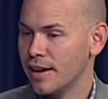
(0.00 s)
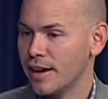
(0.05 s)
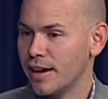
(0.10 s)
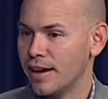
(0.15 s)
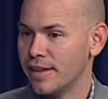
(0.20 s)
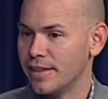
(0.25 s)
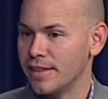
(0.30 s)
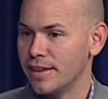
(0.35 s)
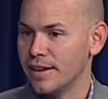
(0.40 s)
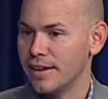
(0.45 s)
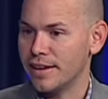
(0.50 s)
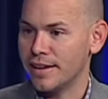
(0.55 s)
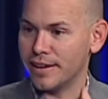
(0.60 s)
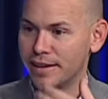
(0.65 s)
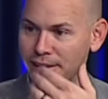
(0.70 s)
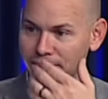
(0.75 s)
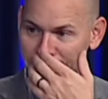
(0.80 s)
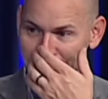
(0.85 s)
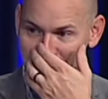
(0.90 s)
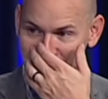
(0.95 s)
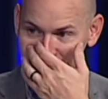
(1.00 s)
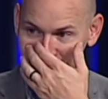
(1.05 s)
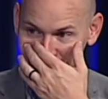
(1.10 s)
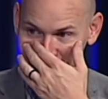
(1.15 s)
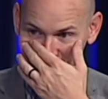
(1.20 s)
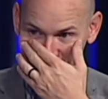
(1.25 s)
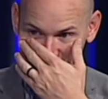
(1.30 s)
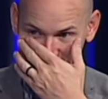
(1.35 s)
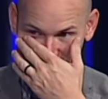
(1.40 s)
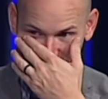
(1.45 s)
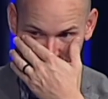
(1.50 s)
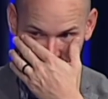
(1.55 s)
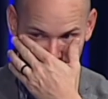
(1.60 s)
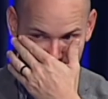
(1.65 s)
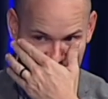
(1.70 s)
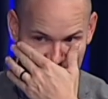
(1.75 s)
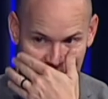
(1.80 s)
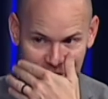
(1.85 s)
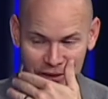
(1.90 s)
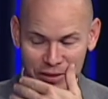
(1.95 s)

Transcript: and then he looks at